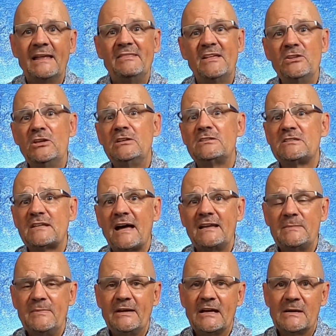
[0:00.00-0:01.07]
then you
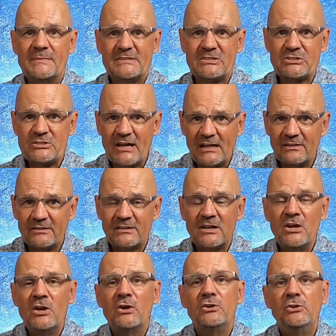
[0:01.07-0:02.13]
decide to become a
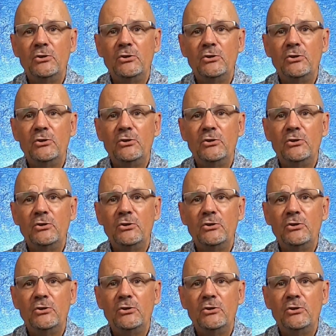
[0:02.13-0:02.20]
seller,